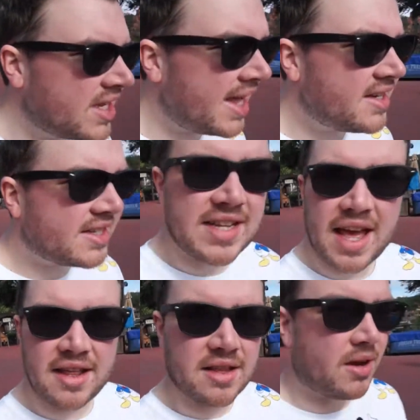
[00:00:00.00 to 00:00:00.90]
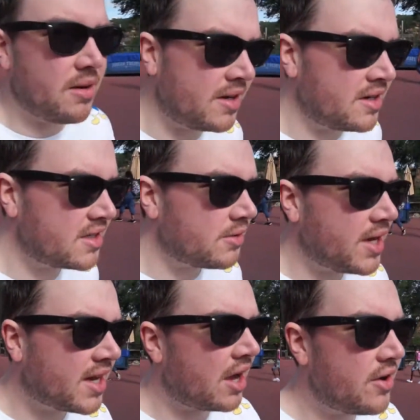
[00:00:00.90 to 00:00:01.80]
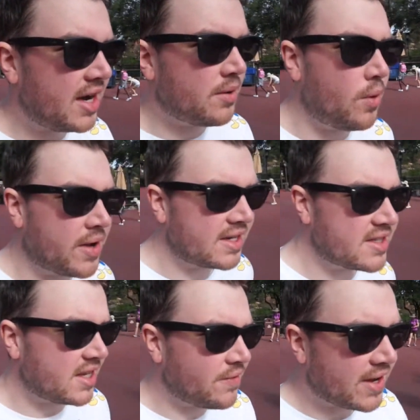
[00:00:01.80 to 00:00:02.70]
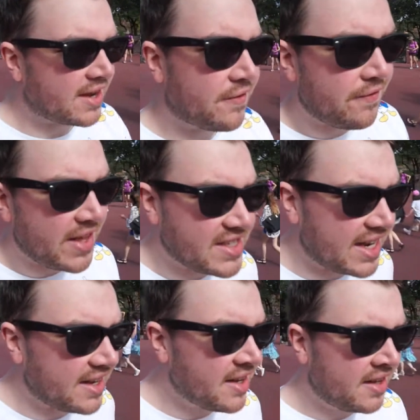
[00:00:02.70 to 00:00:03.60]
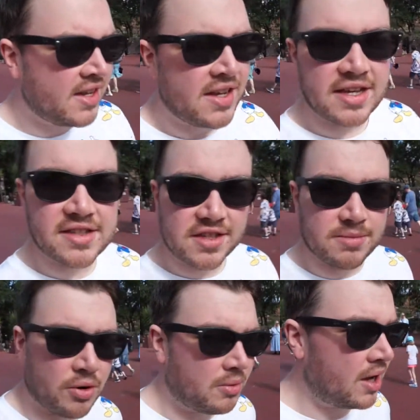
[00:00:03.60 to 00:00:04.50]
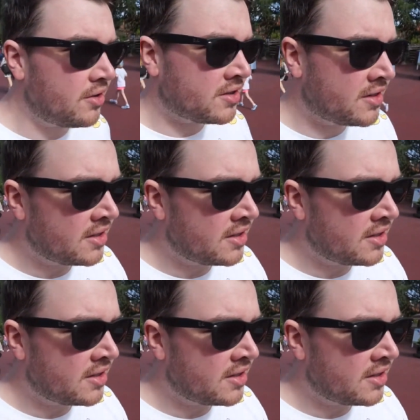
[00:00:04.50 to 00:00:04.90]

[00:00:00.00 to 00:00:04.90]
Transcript: 10 to 10 at the moment, so we're currently walking to see if we can fit in It's a Small World